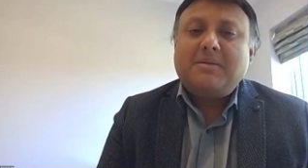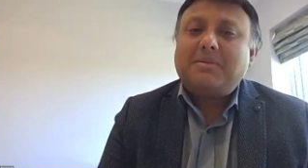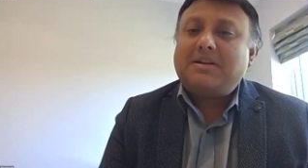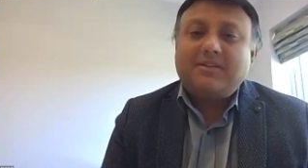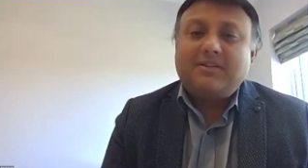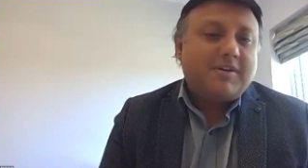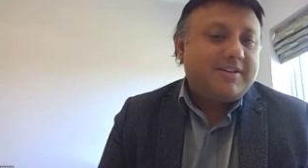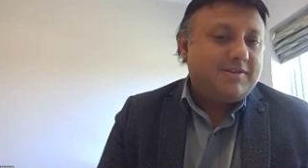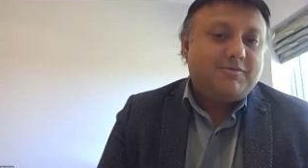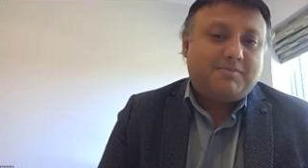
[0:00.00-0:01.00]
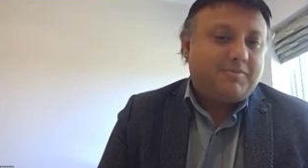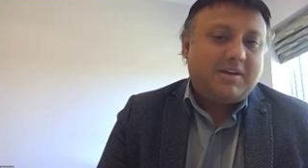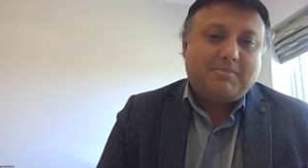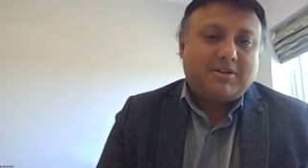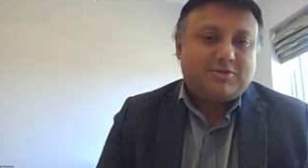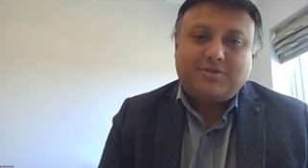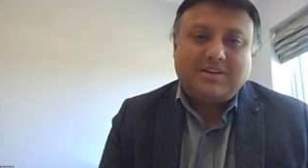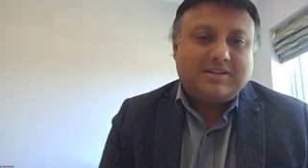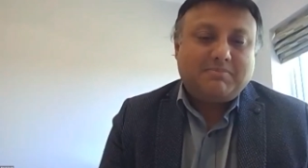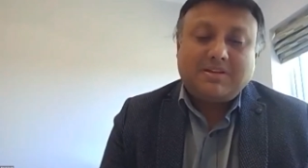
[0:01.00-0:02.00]
But otherwise, you would pretty much
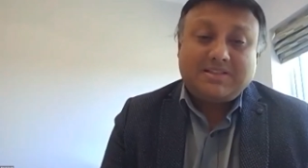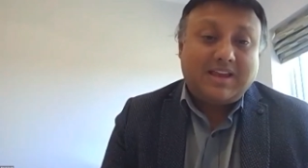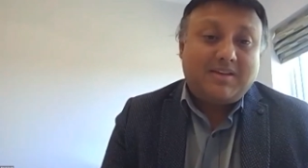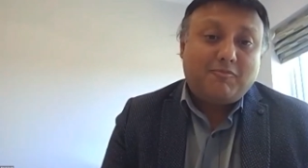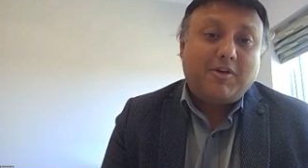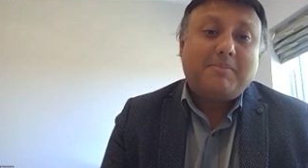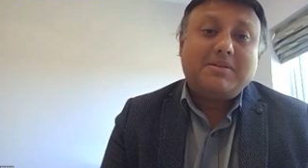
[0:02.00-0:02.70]
treat them the same way.